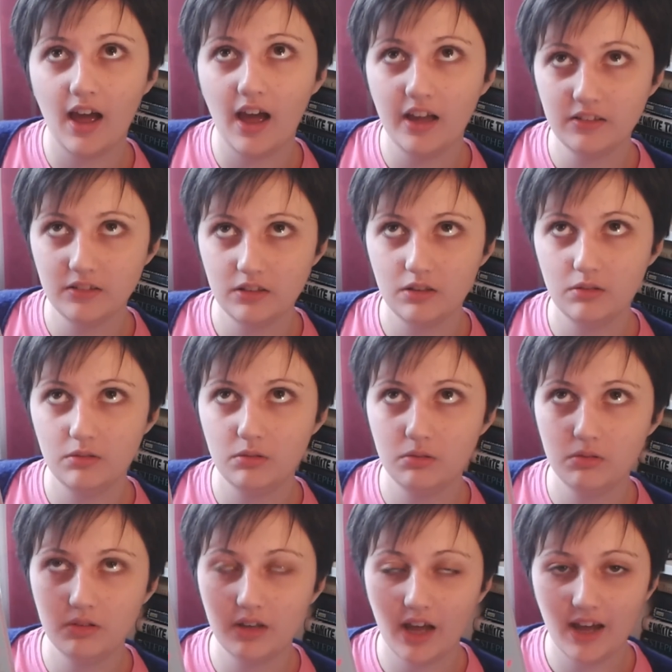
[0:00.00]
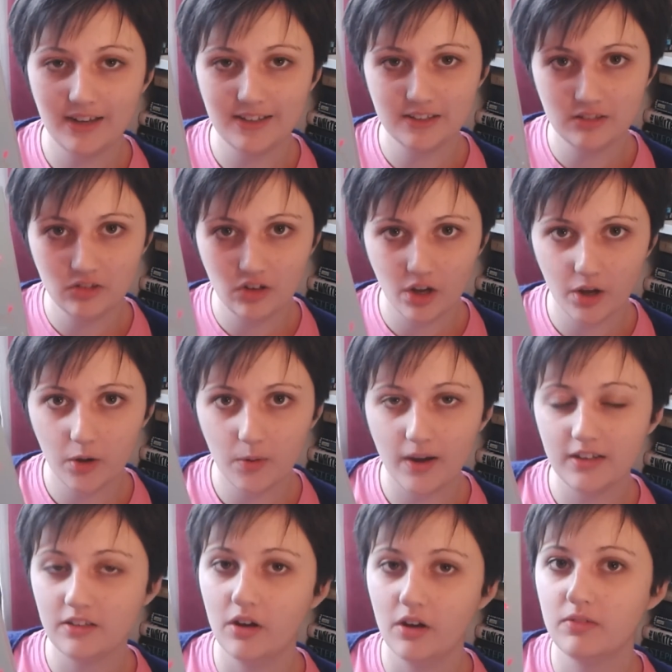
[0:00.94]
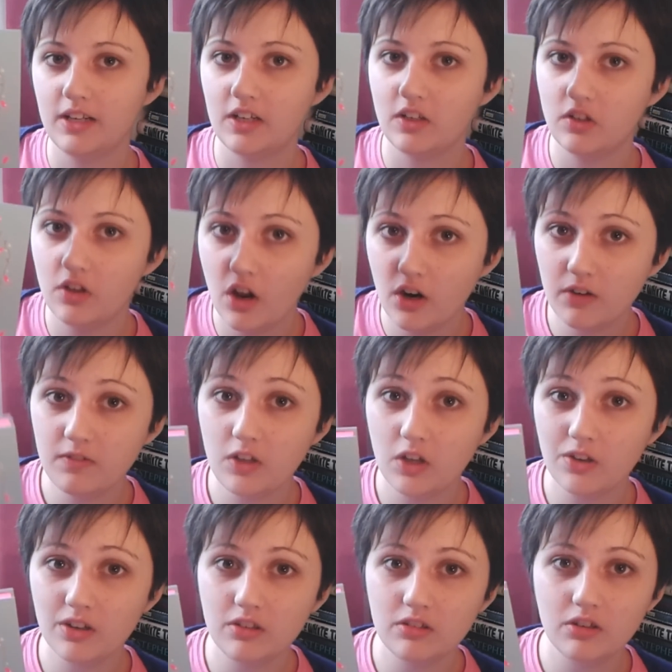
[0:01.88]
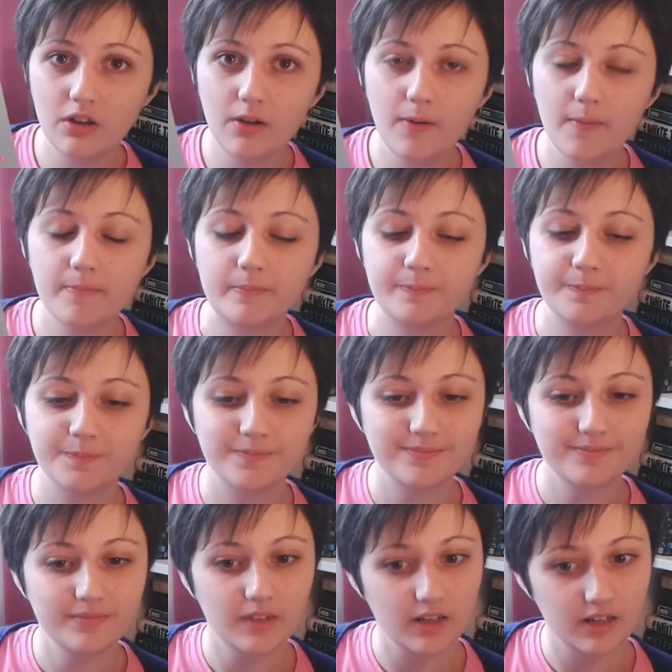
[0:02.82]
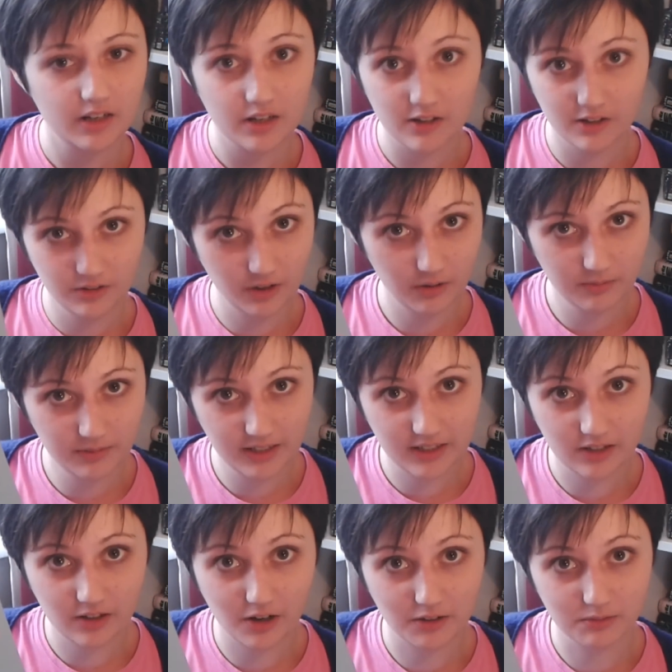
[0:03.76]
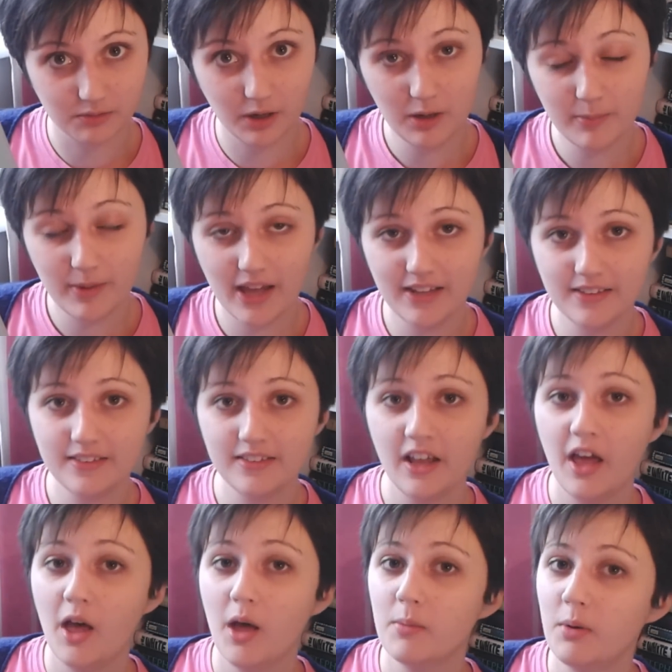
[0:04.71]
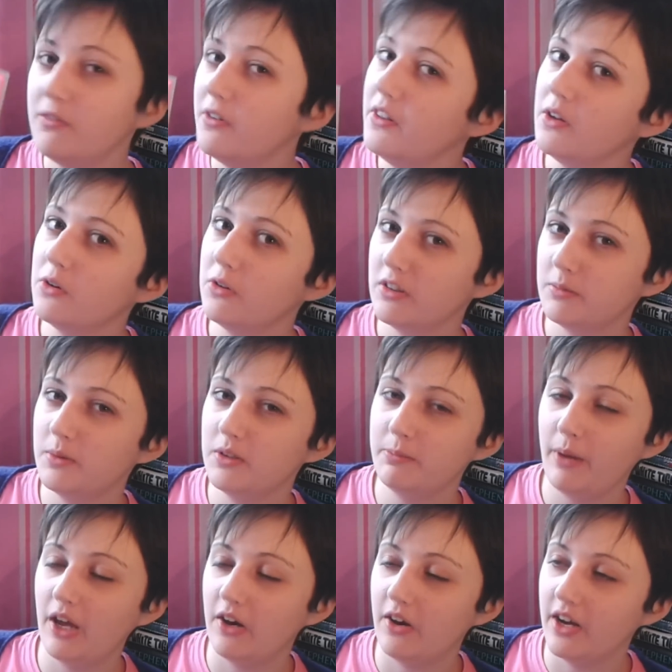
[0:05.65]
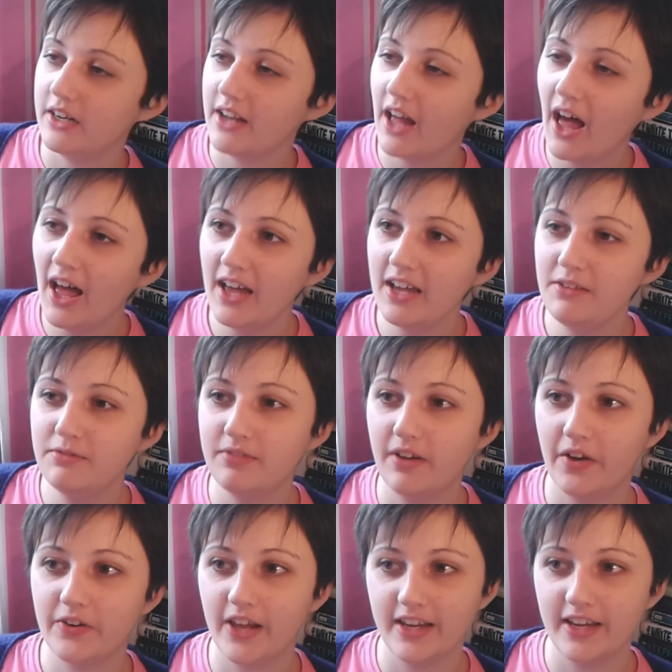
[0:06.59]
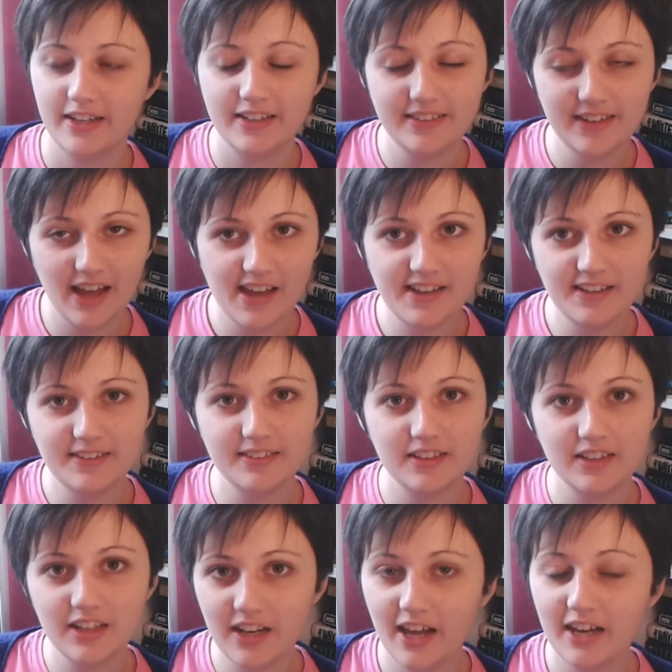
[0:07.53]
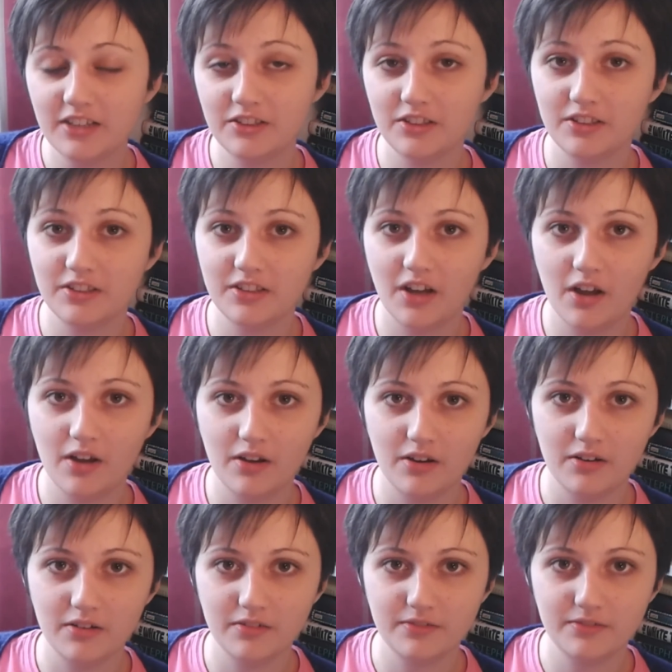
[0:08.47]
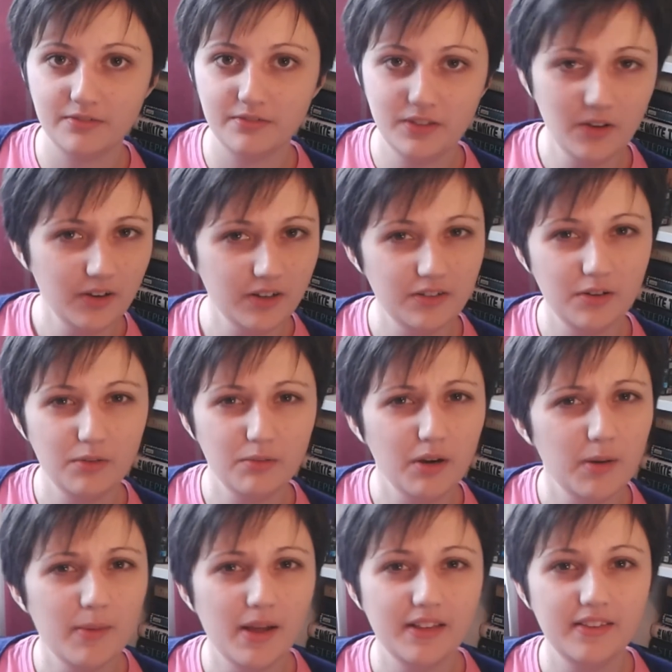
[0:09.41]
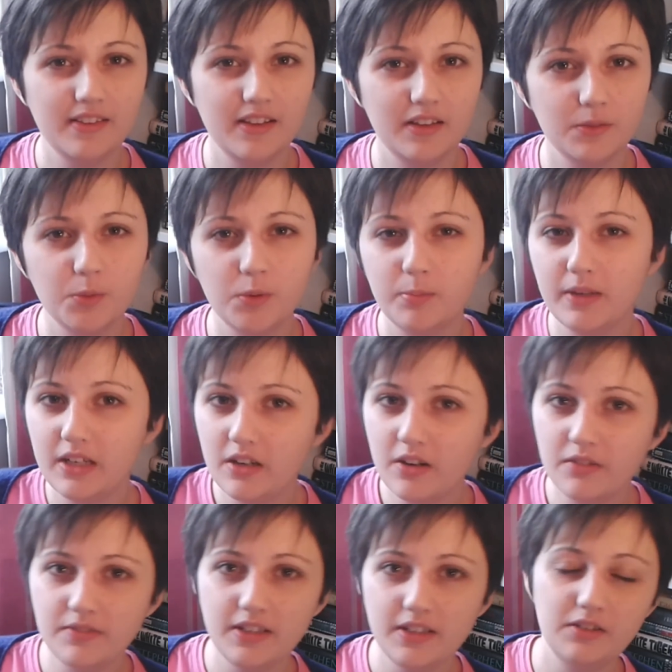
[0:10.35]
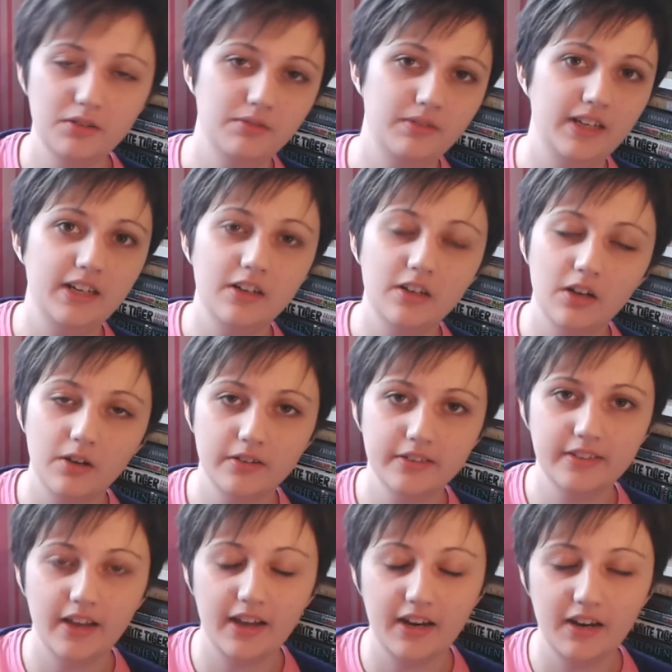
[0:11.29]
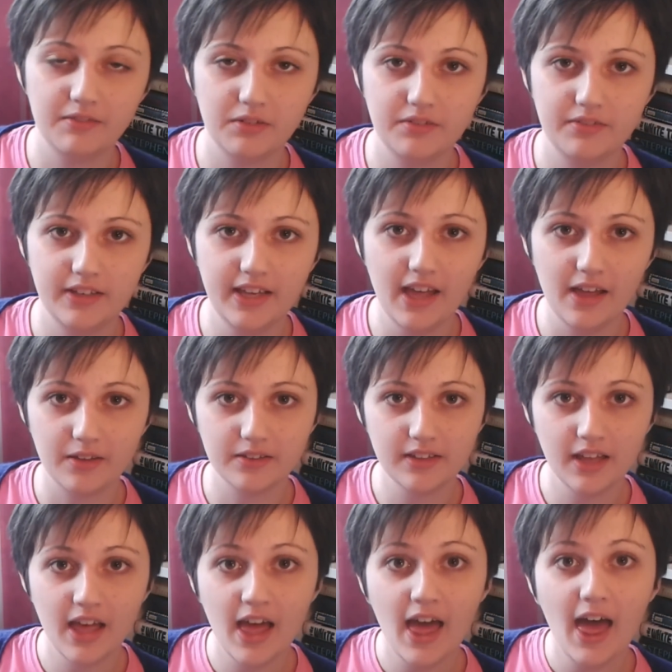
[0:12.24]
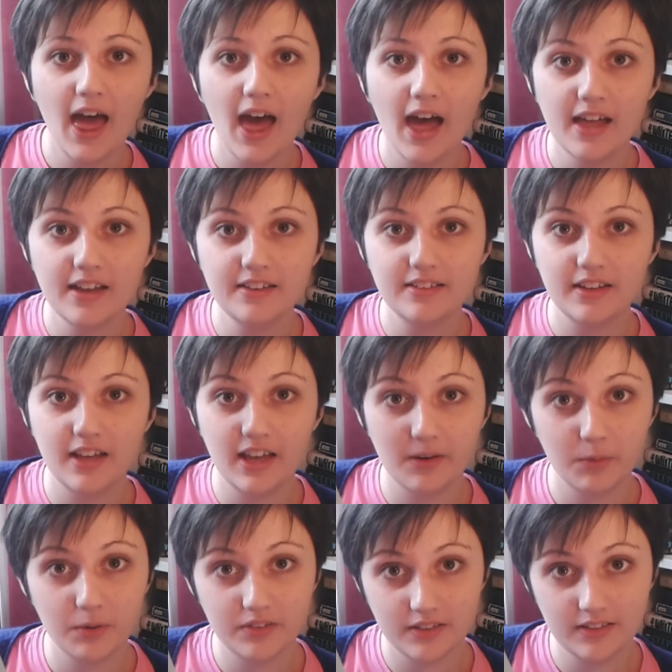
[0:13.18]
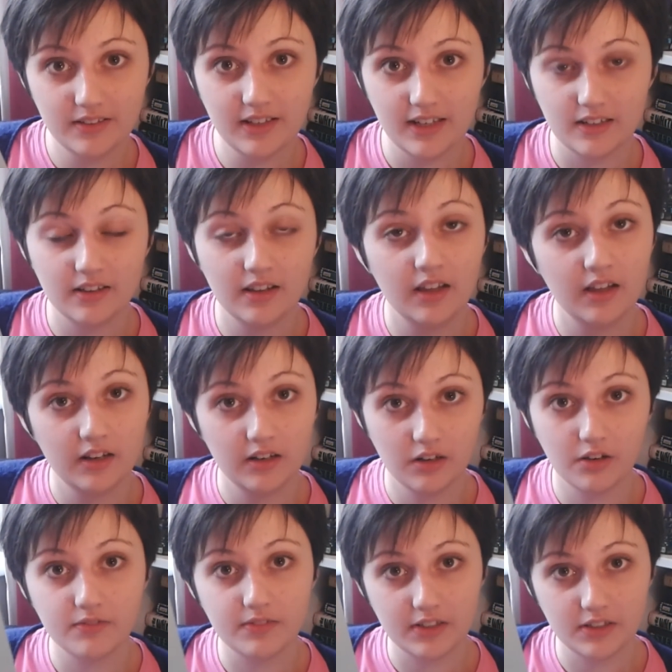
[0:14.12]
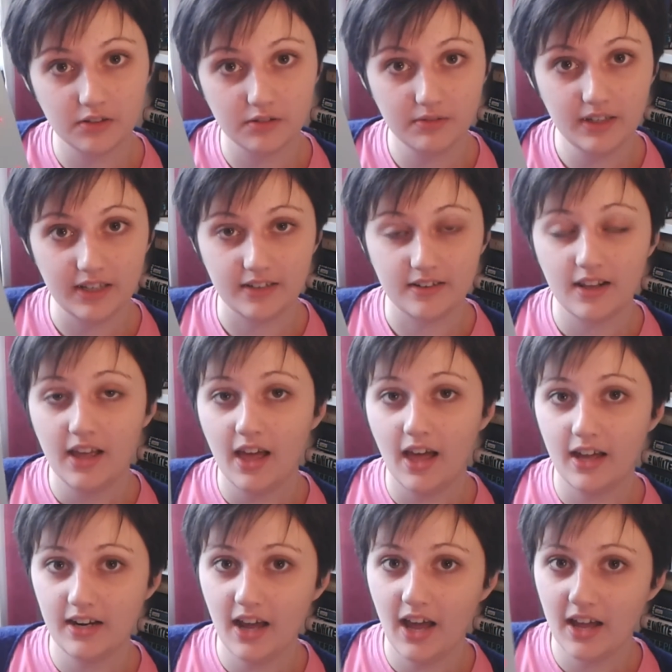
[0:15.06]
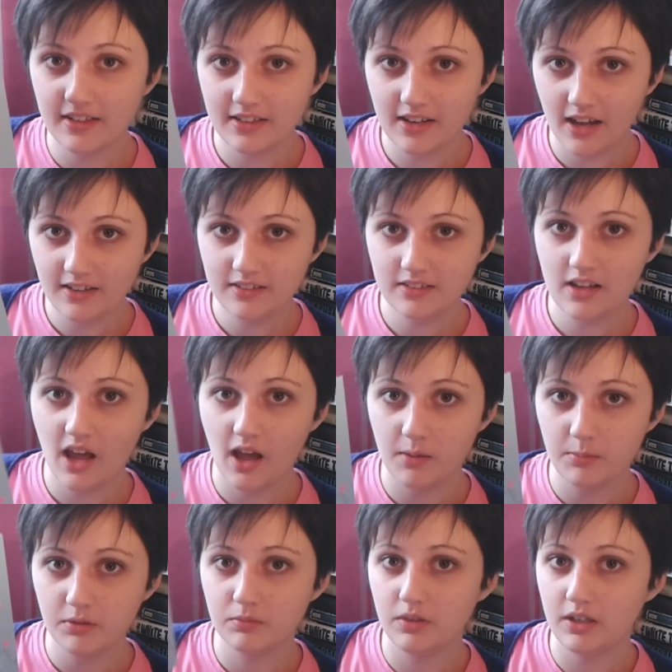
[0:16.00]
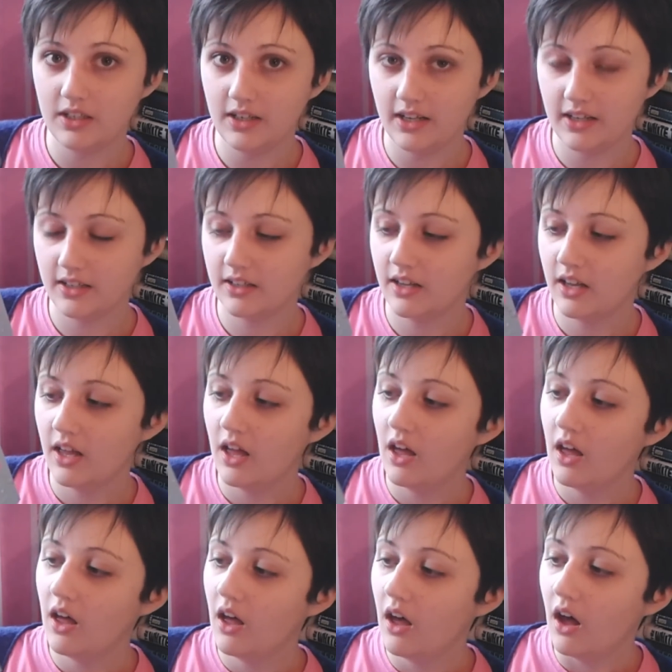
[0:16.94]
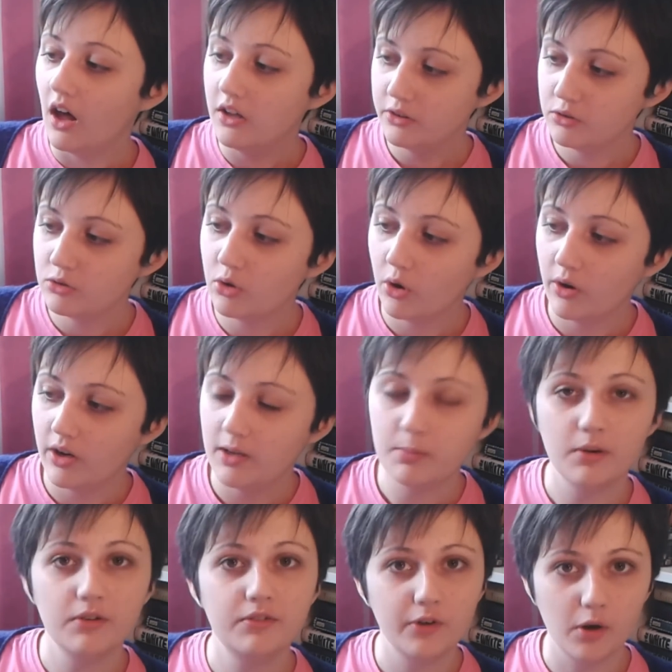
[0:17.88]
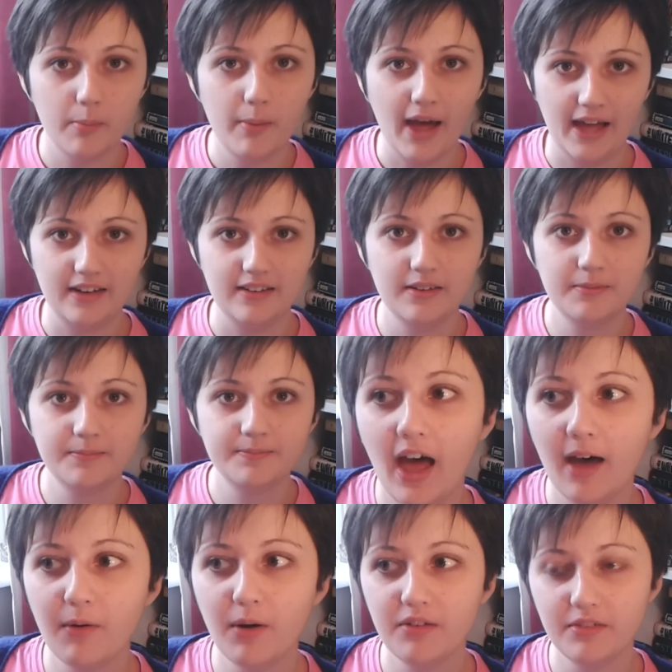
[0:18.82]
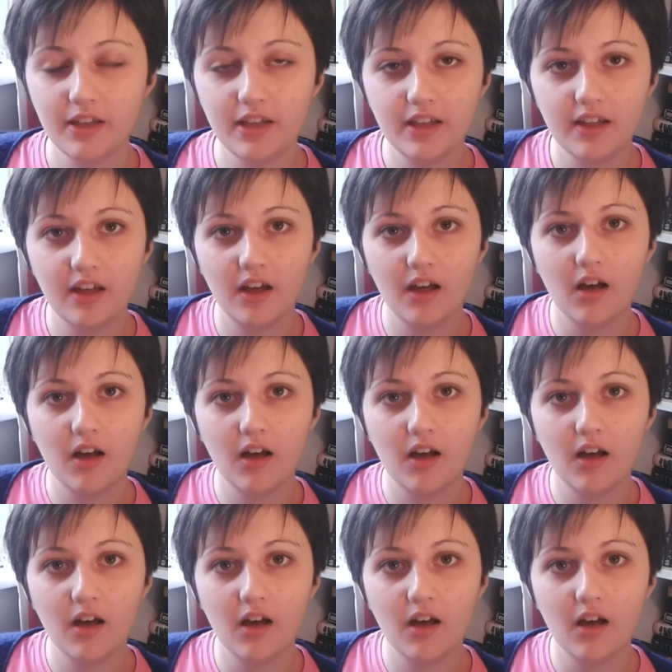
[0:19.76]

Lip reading: As you guys know, I don't read a lot of young adult, don't read a lot of romance, but for the Christmas period I felt like a nice collection of young adult romances would be lovely to read alongside everything else, and it was indeed lovely to read, and I had nice times reading a story before bed. However,